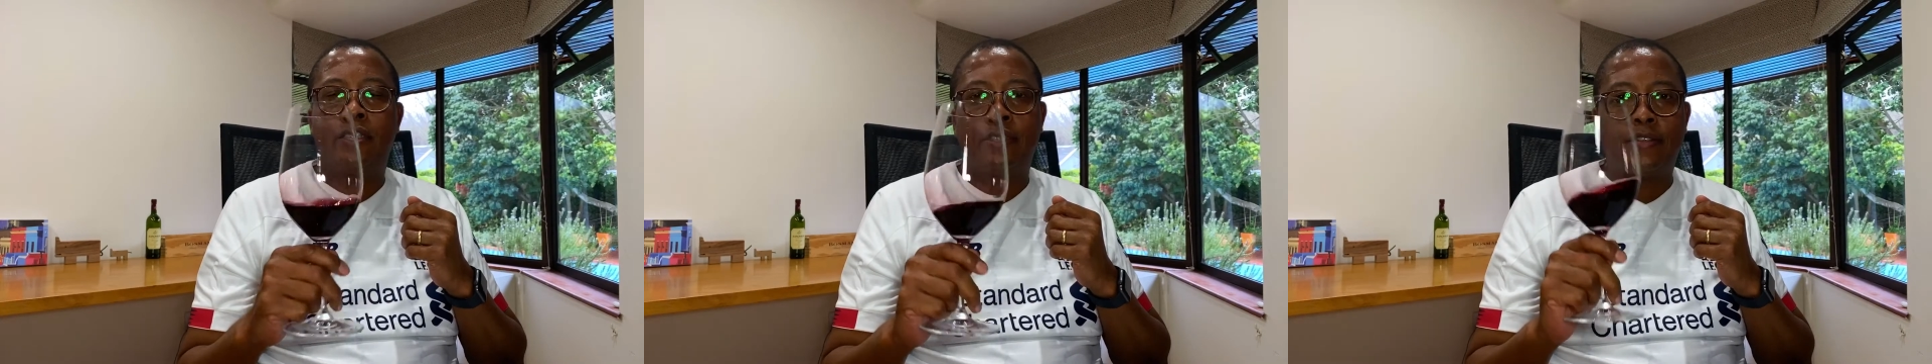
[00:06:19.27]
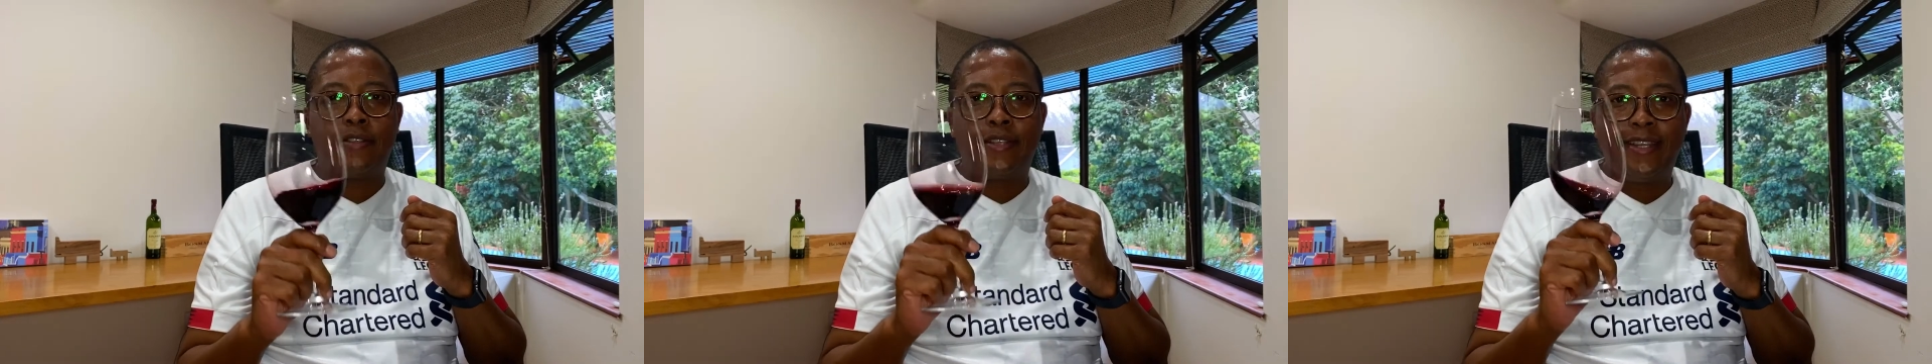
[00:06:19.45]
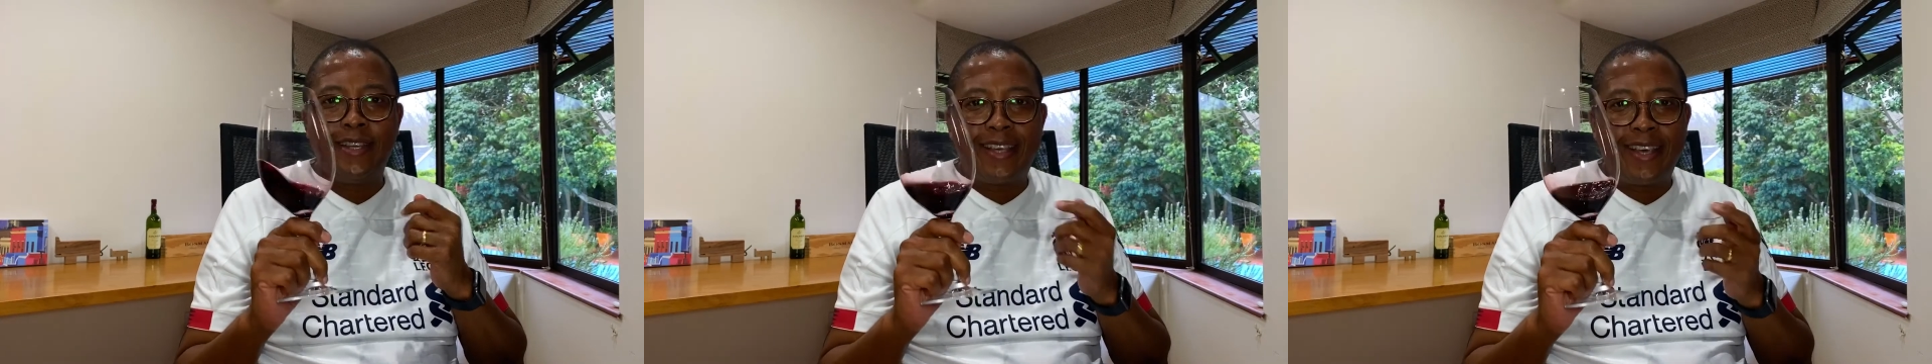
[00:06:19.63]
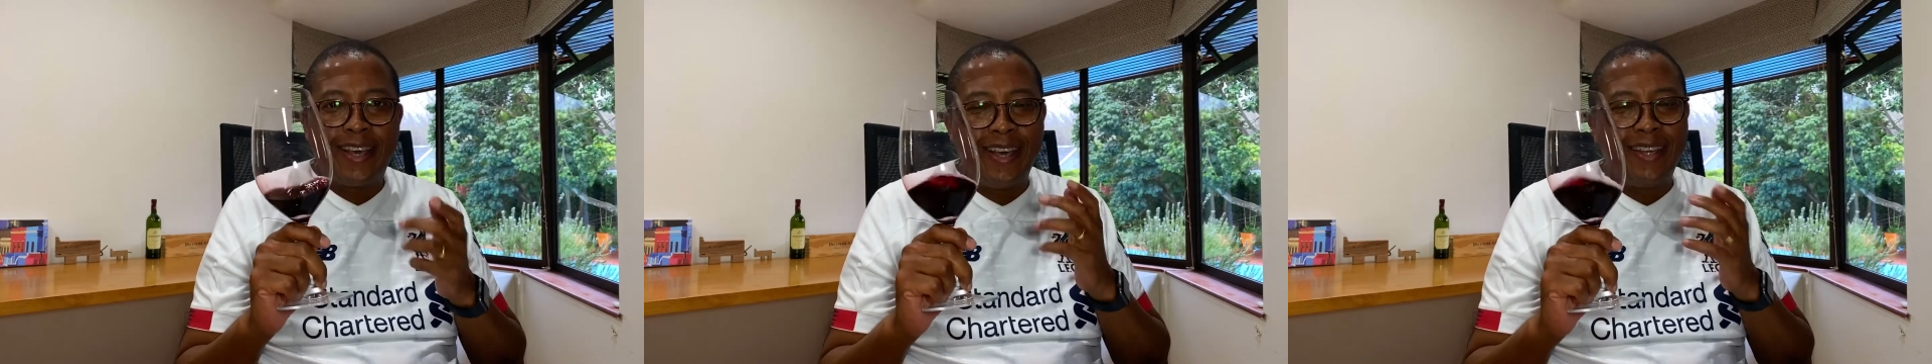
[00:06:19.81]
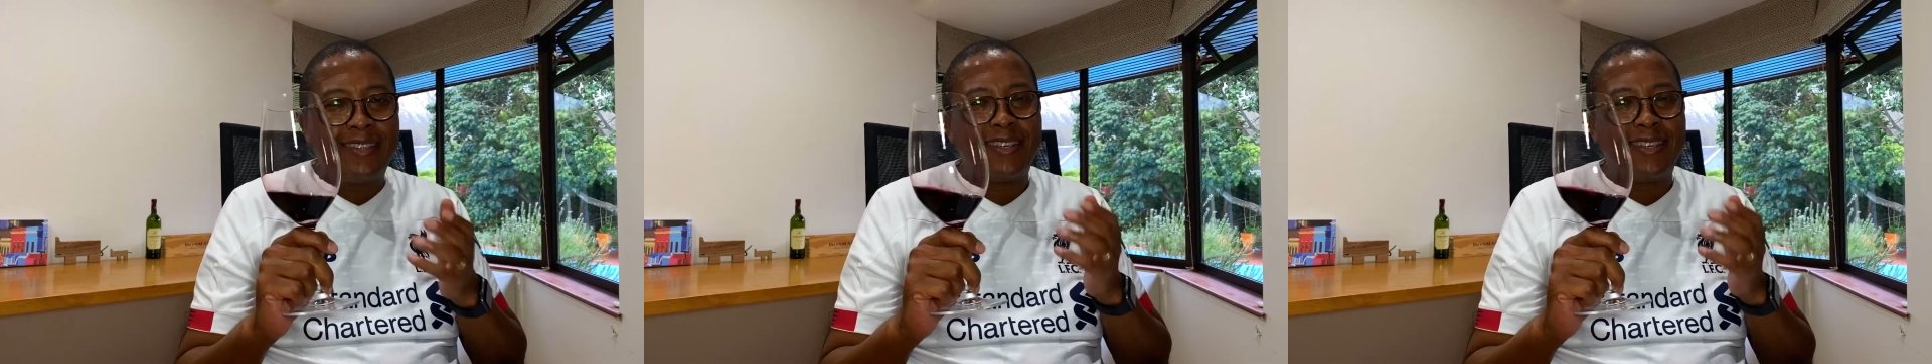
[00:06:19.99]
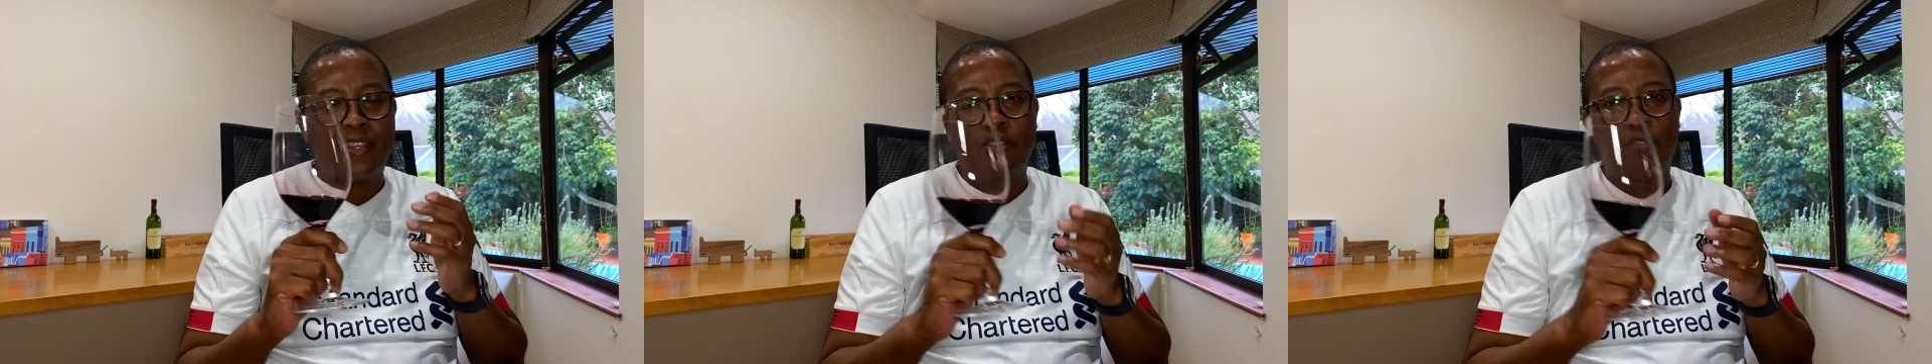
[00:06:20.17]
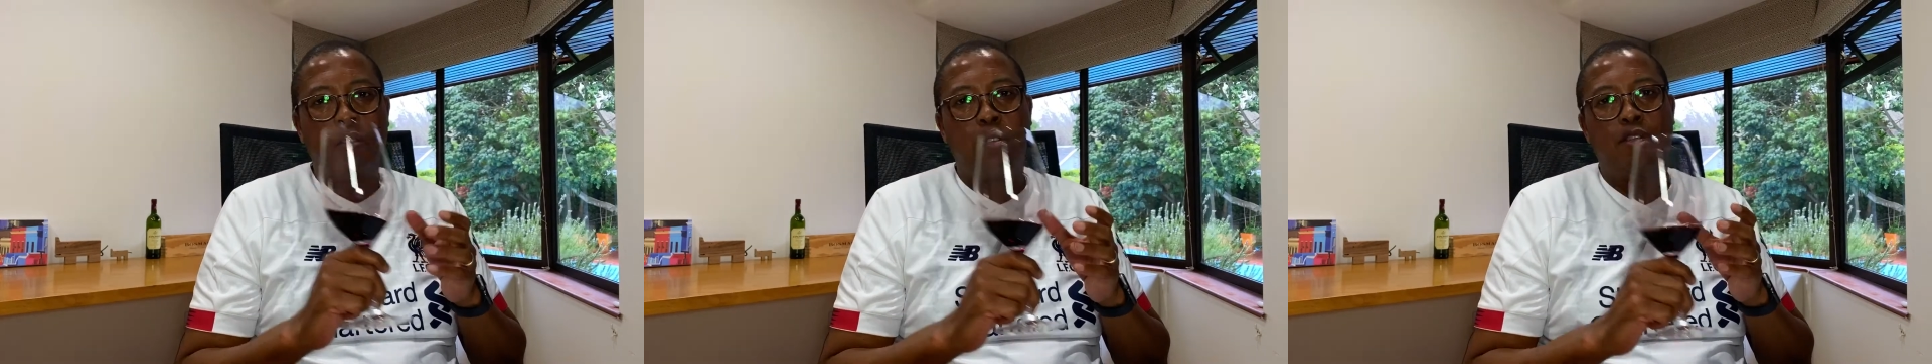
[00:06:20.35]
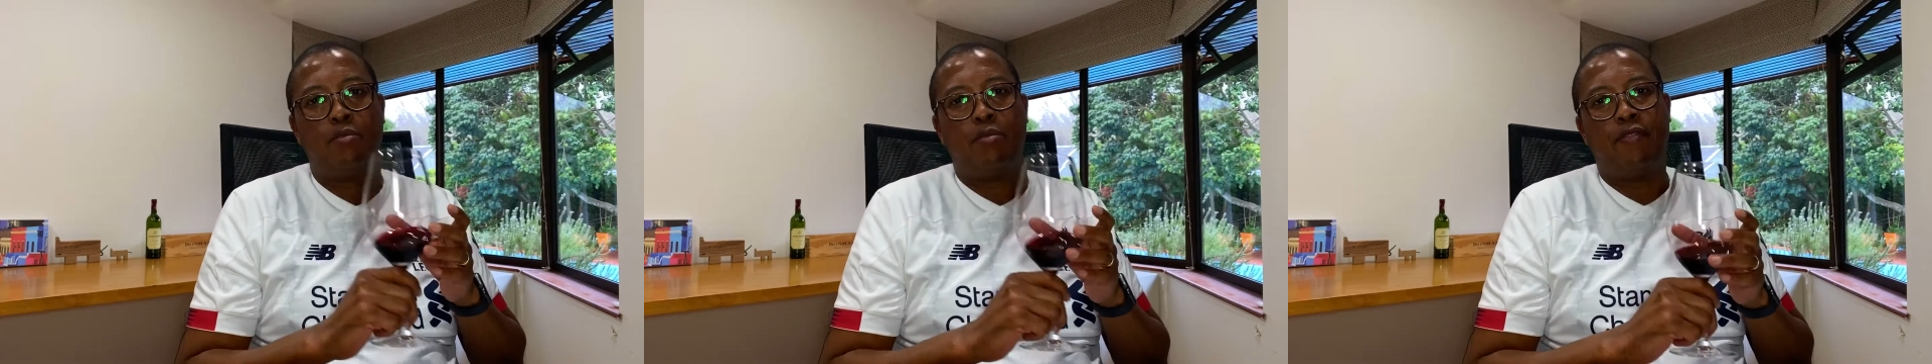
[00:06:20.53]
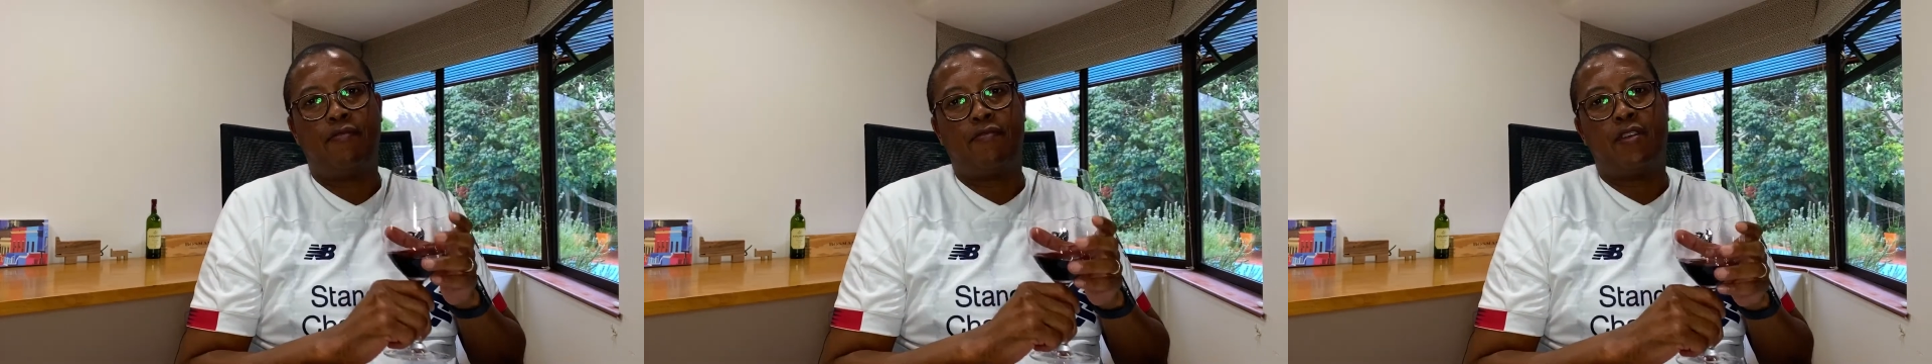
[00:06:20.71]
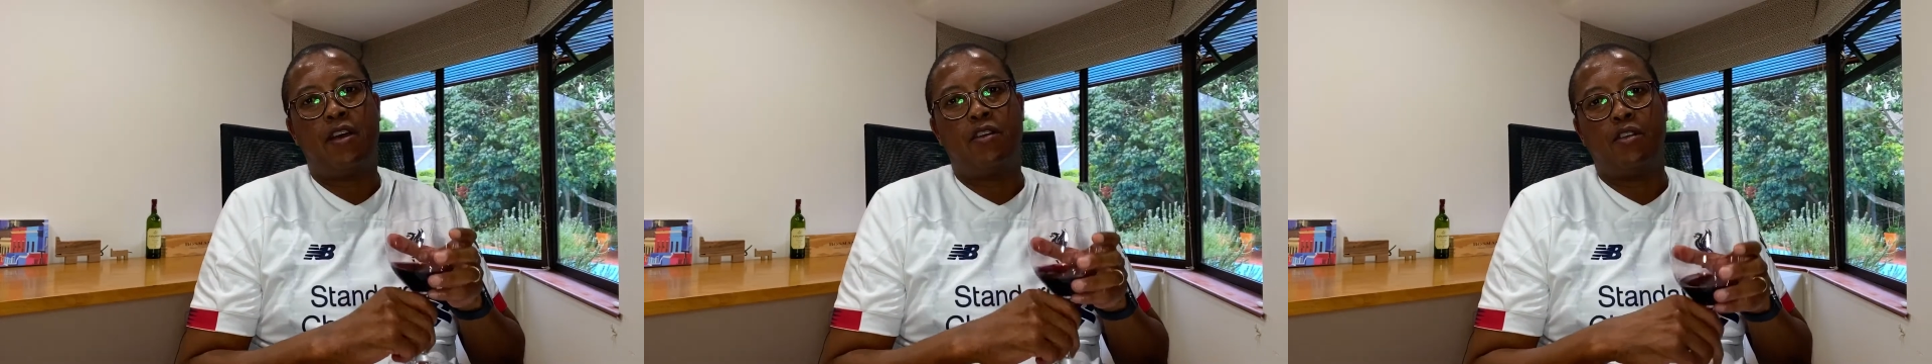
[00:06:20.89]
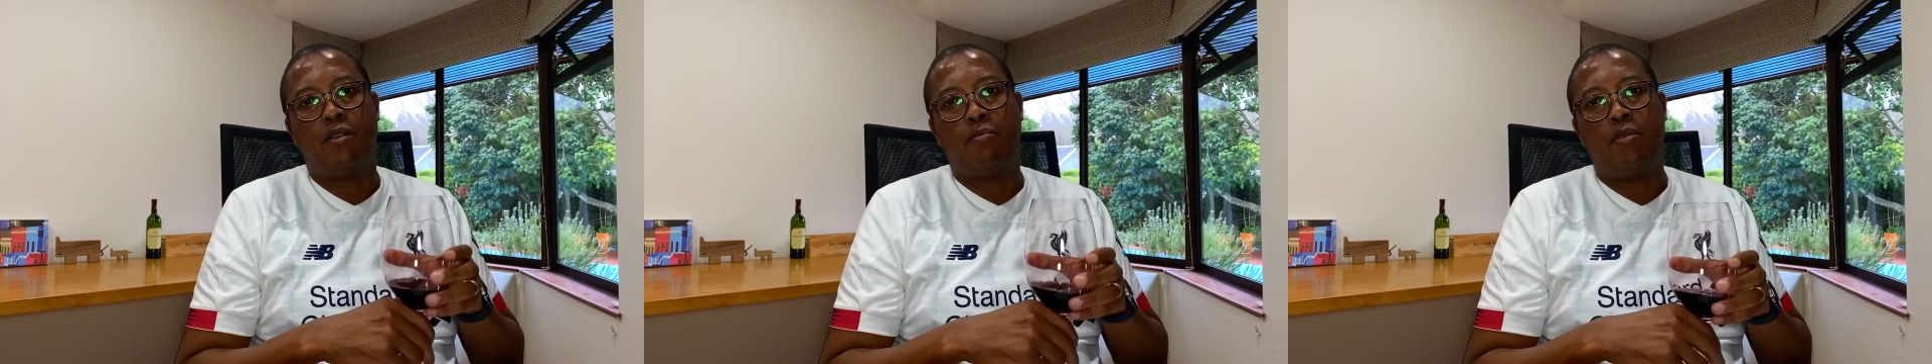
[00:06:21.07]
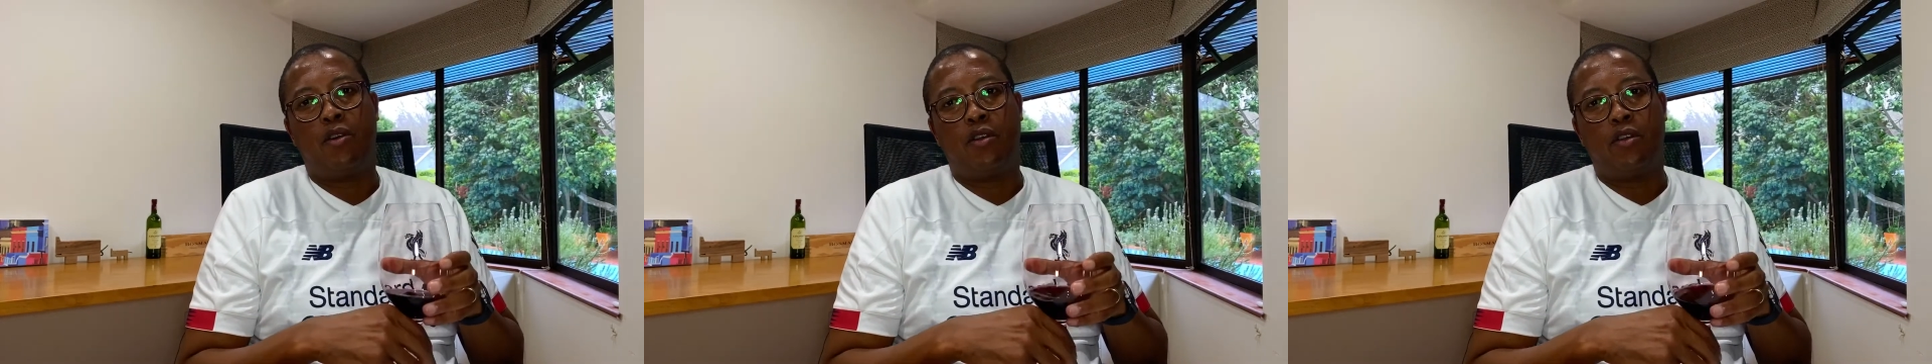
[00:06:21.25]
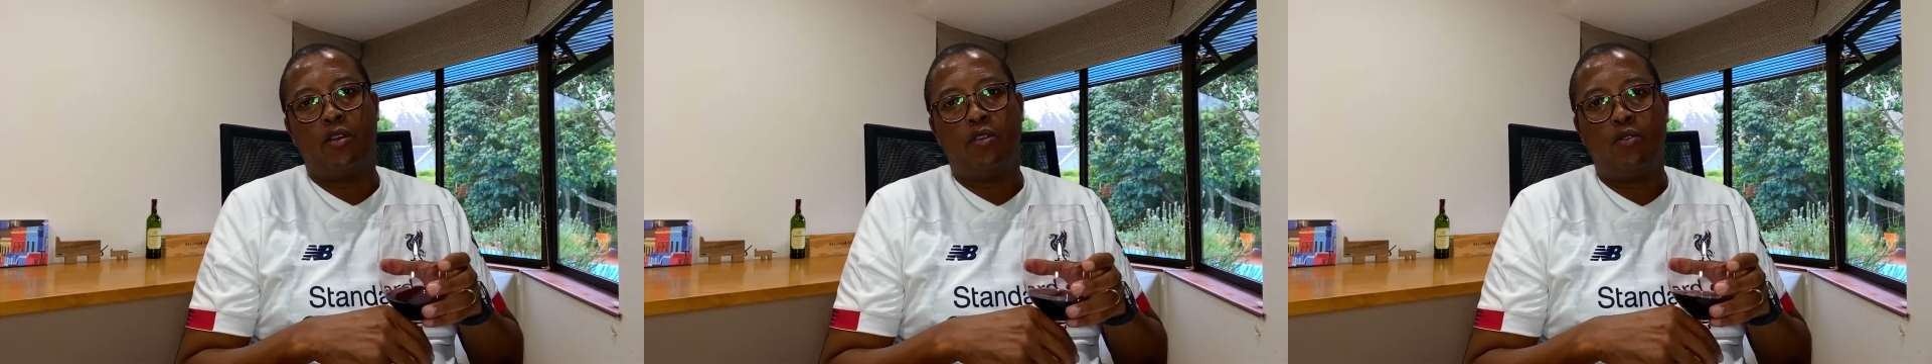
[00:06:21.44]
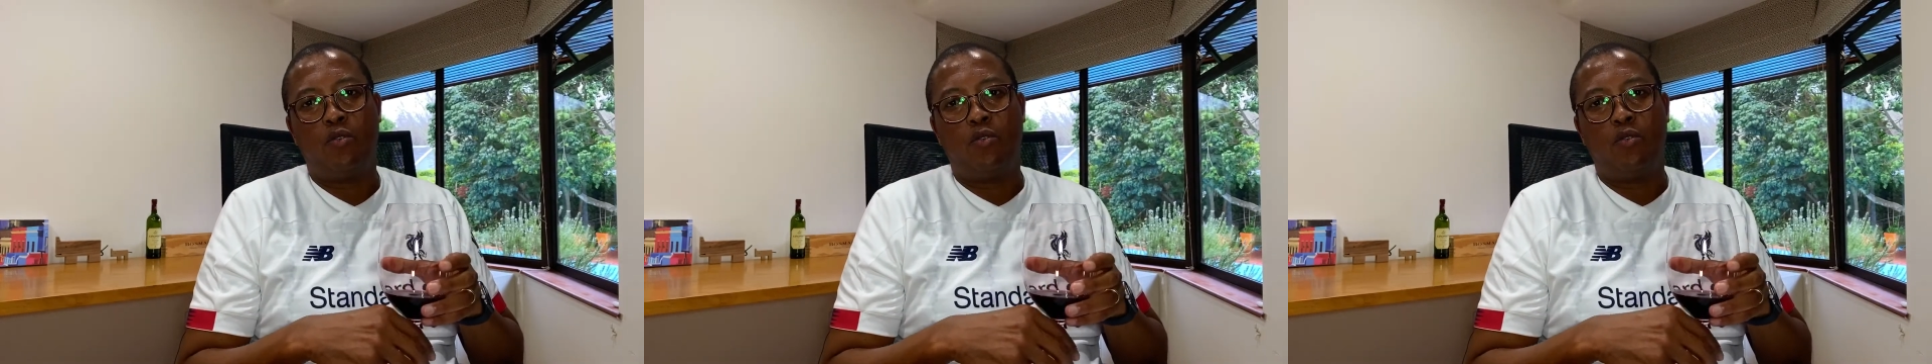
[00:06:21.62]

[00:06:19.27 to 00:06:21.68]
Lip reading: Decanting is not to be frowned upon